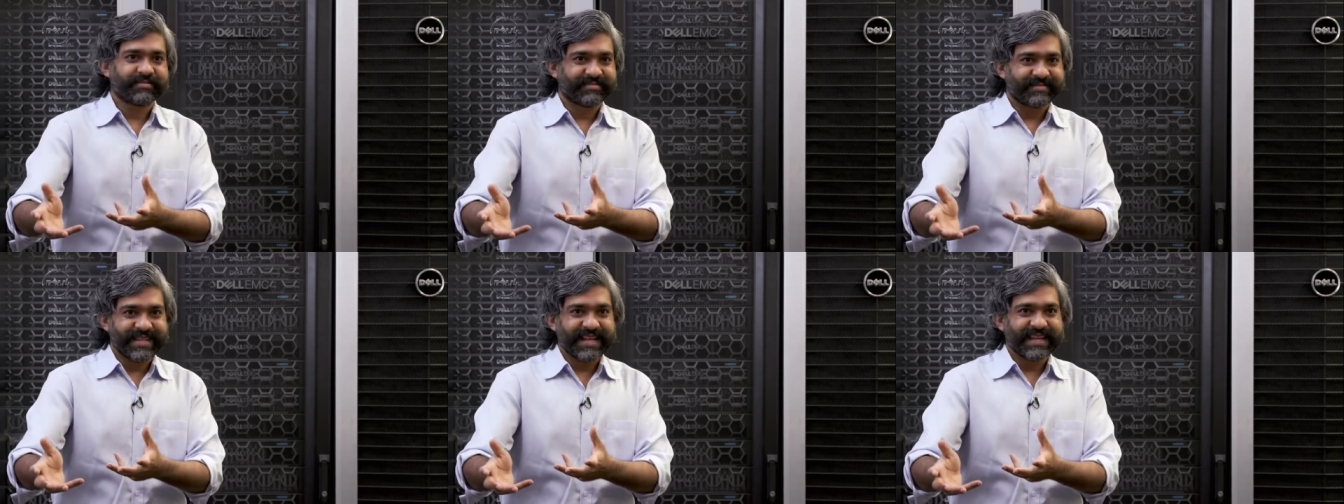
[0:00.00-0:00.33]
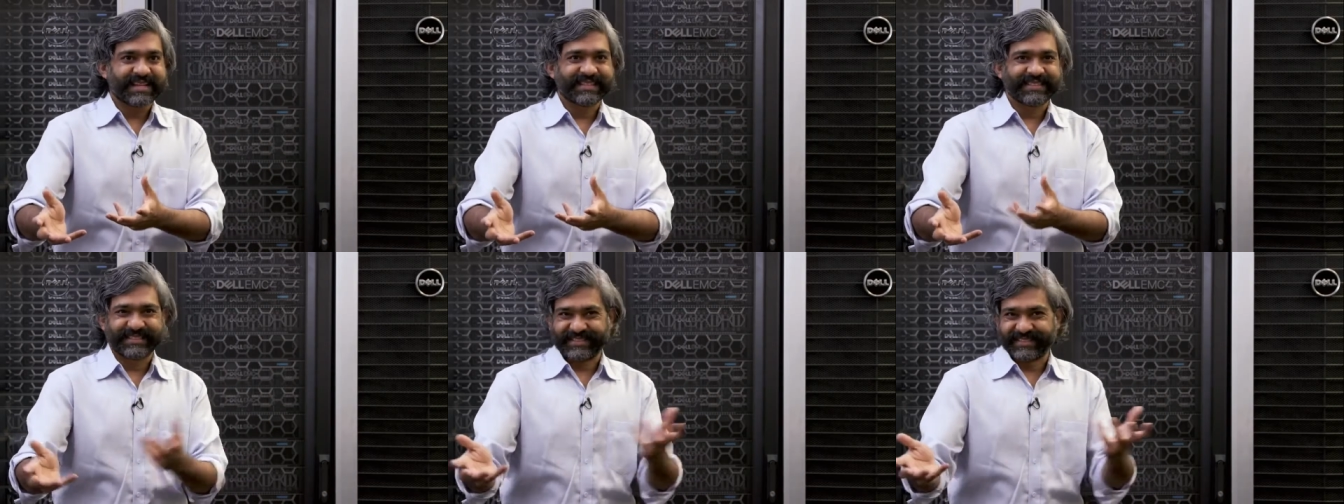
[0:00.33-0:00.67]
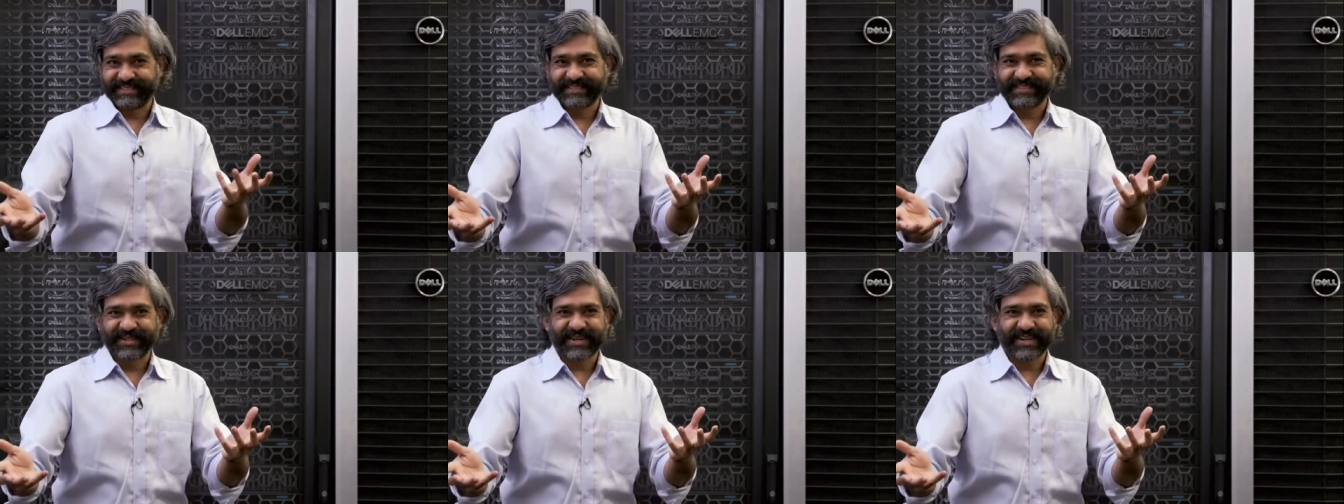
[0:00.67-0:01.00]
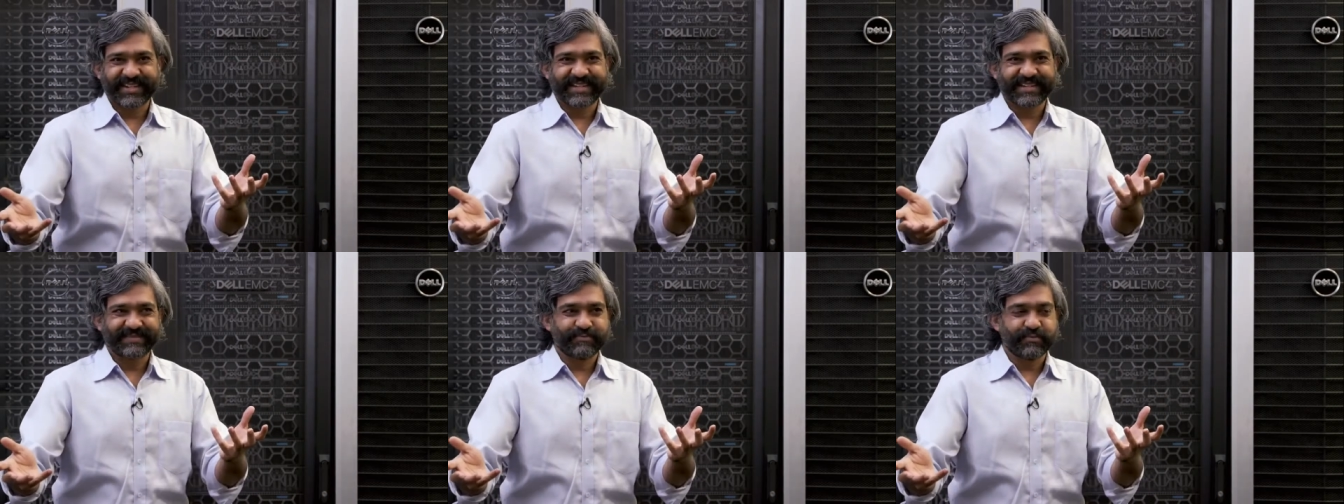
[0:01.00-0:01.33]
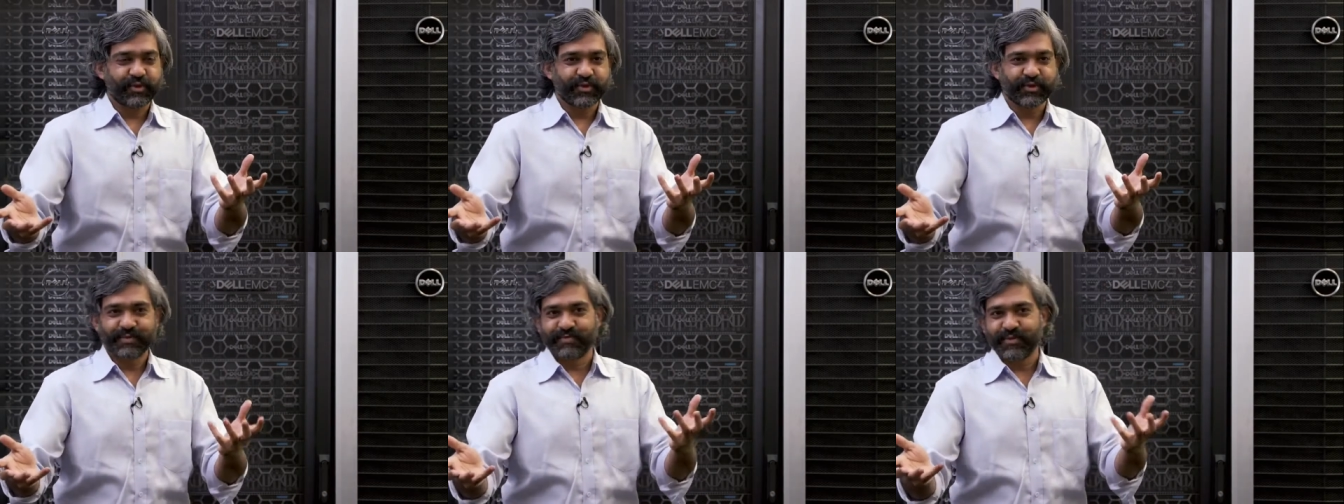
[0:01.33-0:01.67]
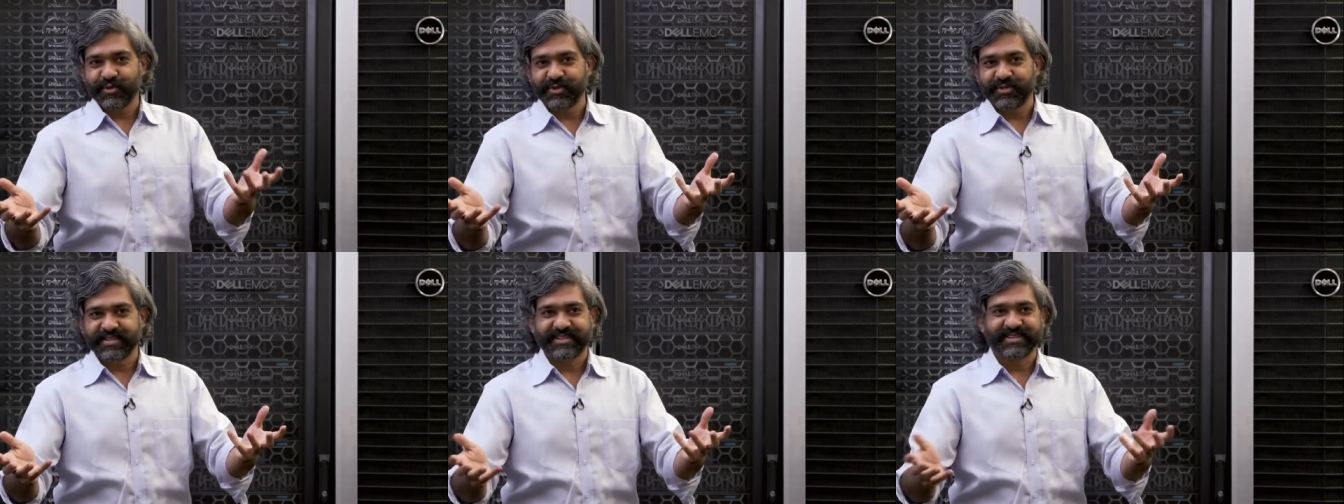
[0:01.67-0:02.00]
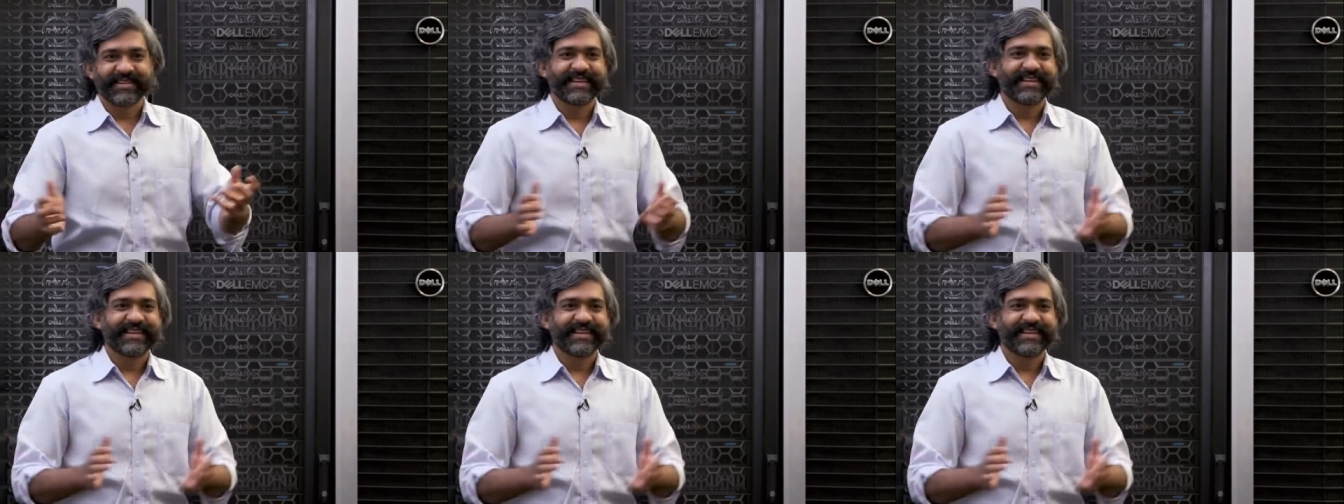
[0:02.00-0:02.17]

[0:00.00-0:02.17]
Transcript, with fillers: Yeah, got it? Boost, boost.